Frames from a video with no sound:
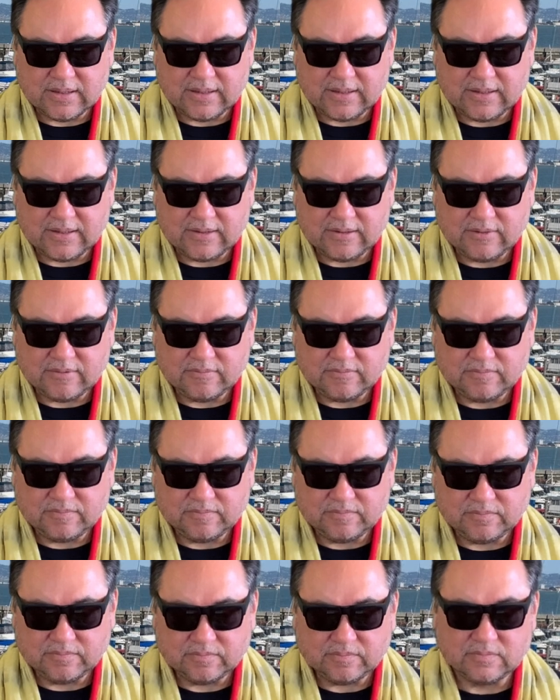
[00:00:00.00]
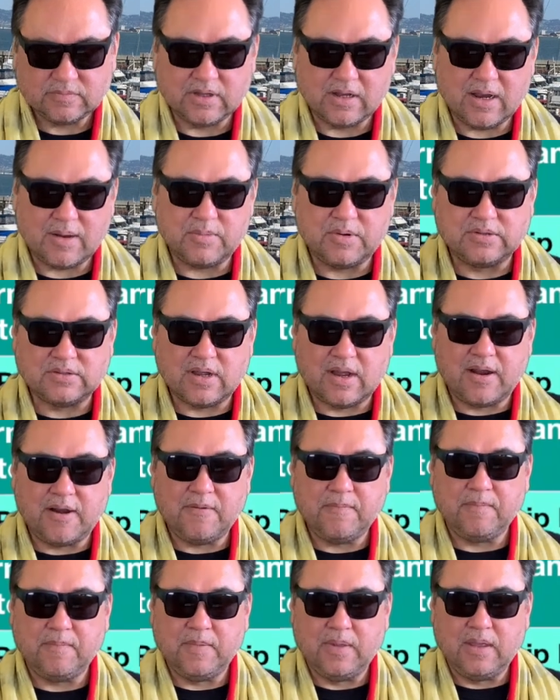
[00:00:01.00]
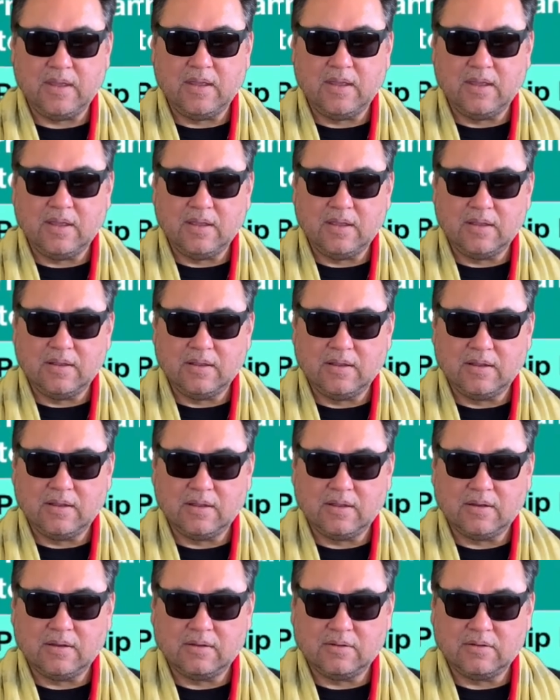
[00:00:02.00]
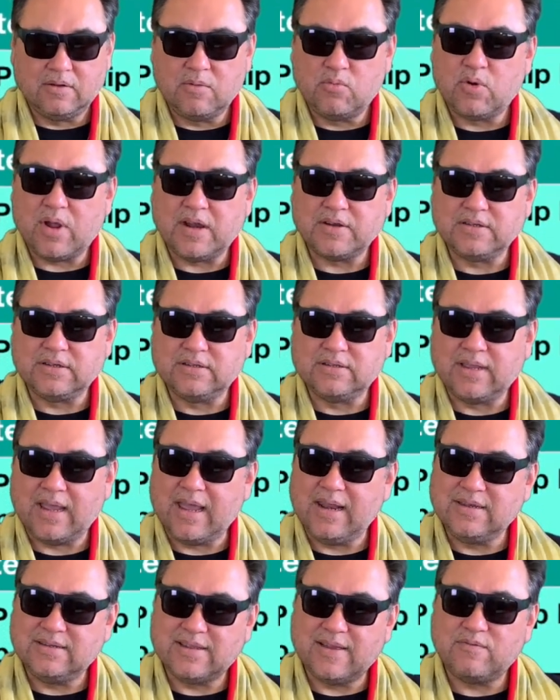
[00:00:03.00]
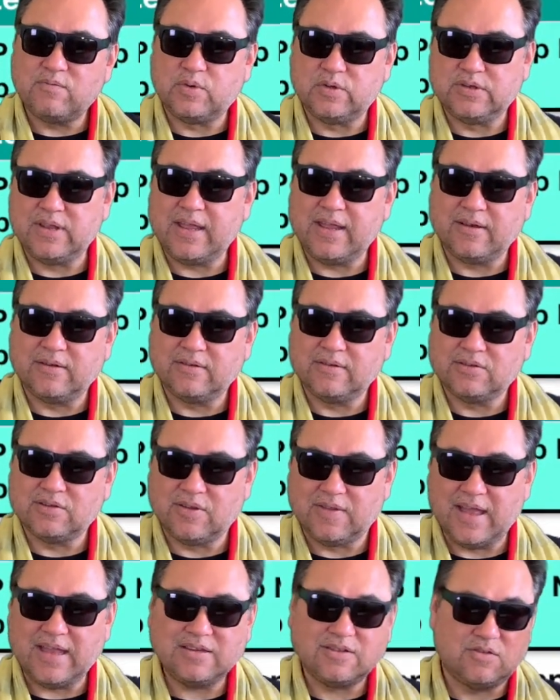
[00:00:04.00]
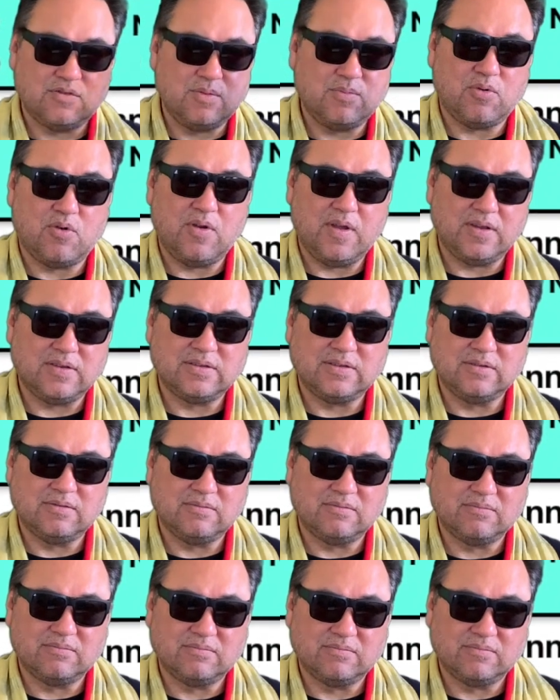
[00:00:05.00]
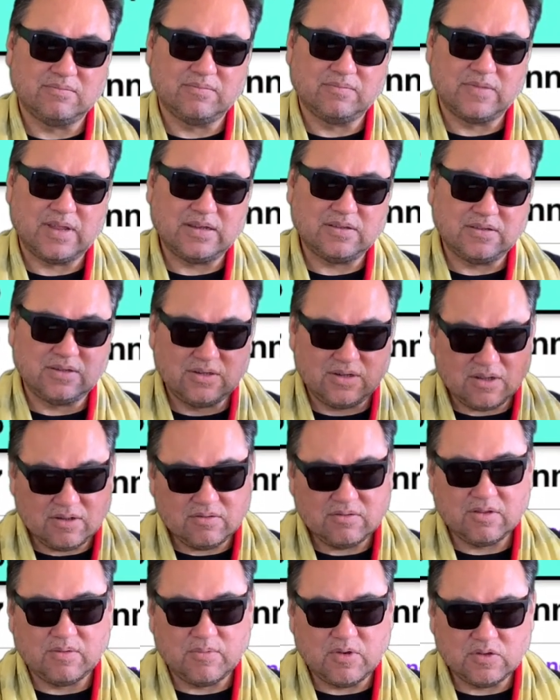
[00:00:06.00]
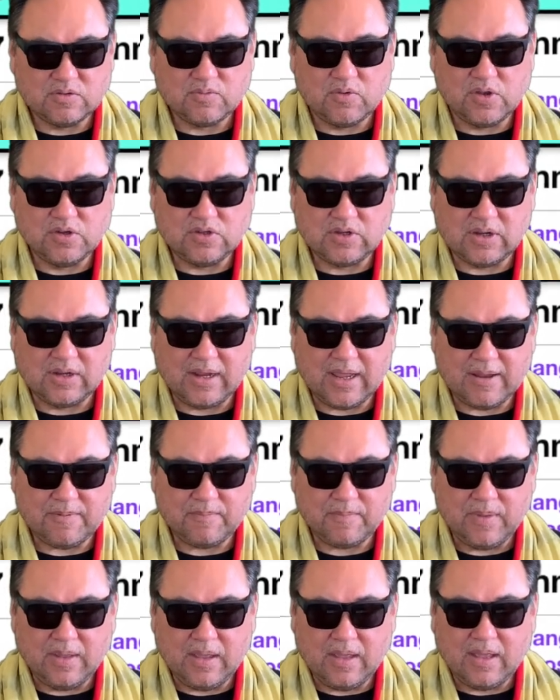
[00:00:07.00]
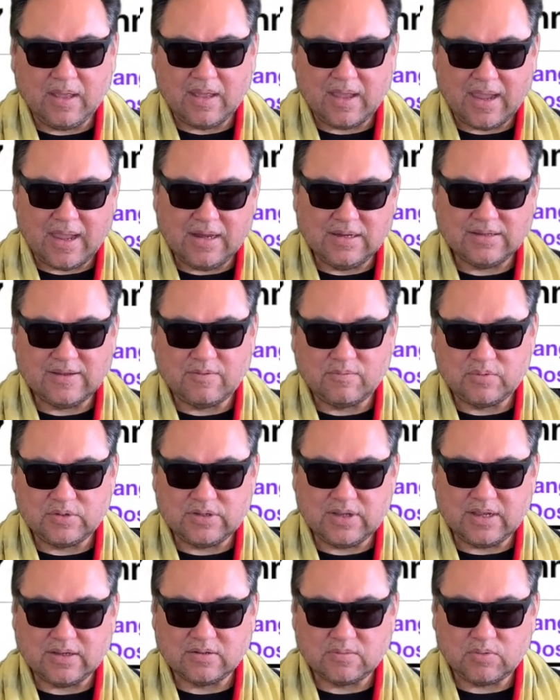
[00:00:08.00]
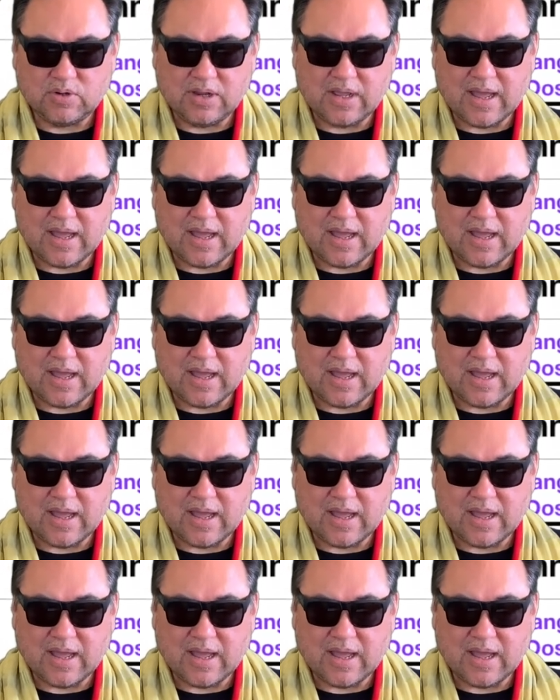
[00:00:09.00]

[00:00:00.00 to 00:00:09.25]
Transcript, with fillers: um, the numbers are, numerology is eighty-seven percent. So that's three points. That's, you know, the most points you can get. eighty-seven percent, it's pretty